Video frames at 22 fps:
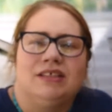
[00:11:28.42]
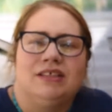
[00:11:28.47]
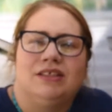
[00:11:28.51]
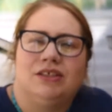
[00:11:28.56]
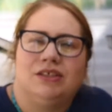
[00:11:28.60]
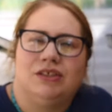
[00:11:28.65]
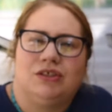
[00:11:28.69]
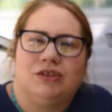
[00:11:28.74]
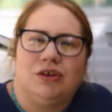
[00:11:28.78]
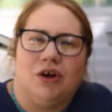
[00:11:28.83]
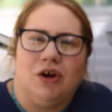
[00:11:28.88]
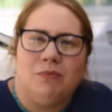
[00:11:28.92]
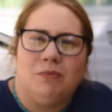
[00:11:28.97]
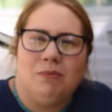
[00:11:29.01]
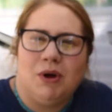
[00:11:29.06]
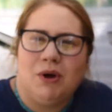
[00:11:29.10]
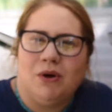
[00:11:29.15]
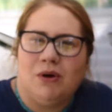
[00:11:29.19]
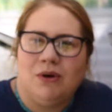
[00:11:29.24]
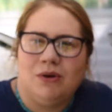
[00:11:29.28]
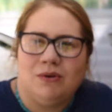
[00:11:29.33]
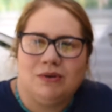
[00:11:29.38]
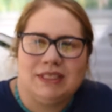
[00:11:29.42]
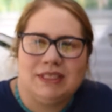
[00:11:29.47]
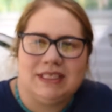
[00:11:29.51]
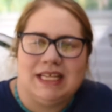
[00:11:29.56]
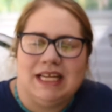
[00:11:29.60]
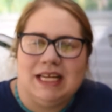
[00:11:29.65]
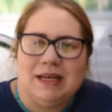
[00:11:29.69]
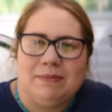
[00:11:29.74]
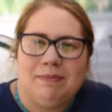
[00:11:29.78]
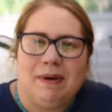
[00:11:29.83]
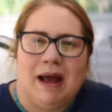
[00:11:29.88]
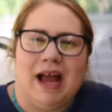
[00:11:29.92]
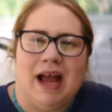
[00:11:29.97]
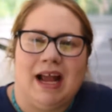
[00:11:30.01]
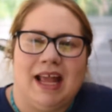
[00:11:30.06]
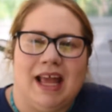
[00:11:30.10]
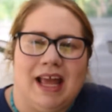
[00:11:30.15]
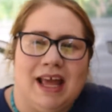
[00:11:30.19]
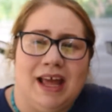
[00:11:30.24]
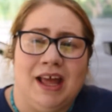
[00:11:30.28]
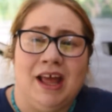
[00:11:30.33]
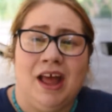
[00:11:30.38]
store-bought seed
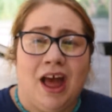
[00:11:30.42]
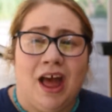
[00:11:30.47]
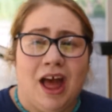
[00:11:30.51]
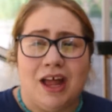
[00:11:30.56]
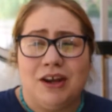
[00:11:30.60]
packet.